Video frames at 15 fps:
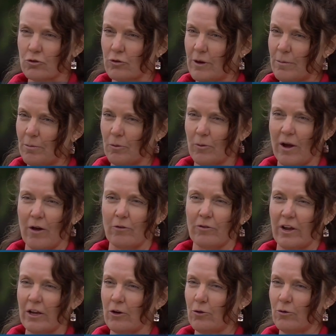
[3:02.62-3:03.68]
trip around
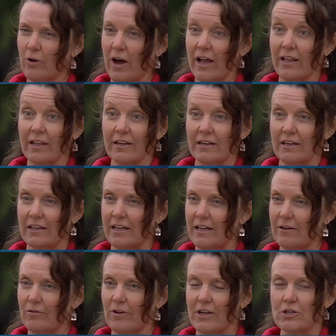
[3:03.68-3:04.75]
Vancouver Island and the
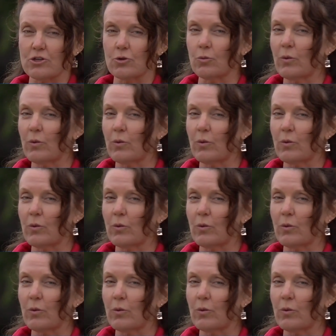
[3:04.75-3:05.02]
adventure,